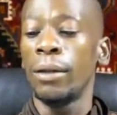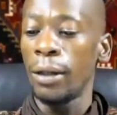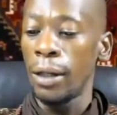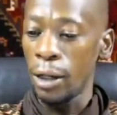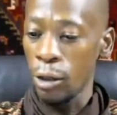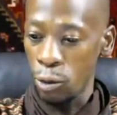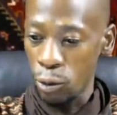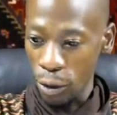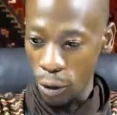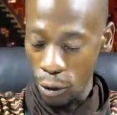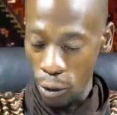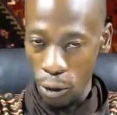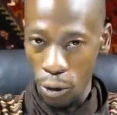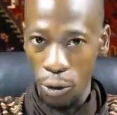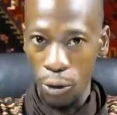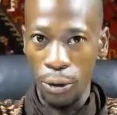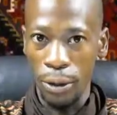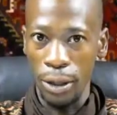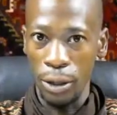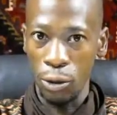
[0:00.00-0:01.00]
as we
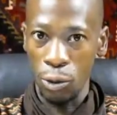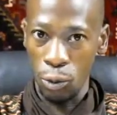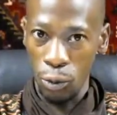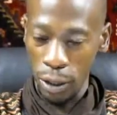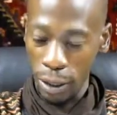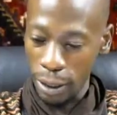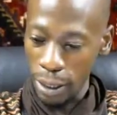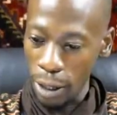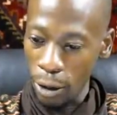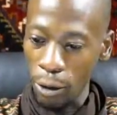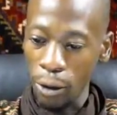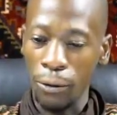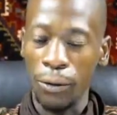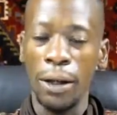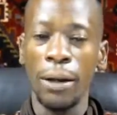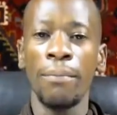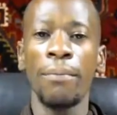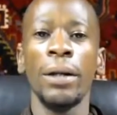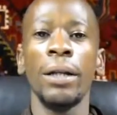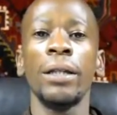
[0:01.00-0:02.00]
know, this week a lot of
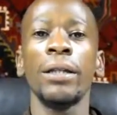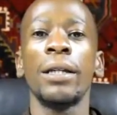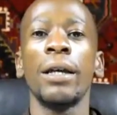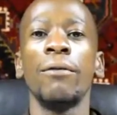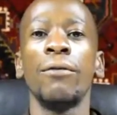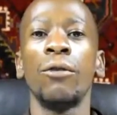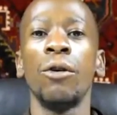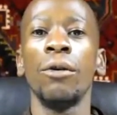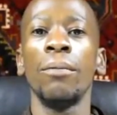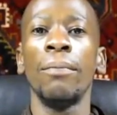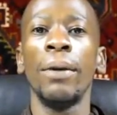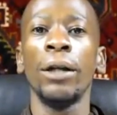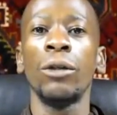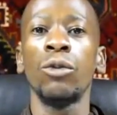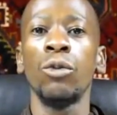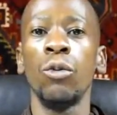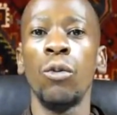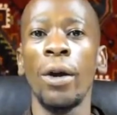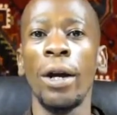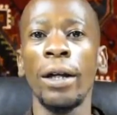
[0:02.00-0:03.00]
companies have gone back
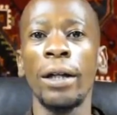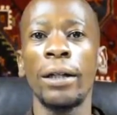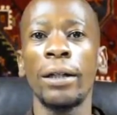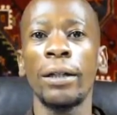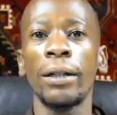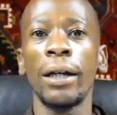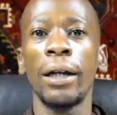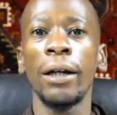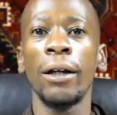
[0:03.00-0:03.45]
to work.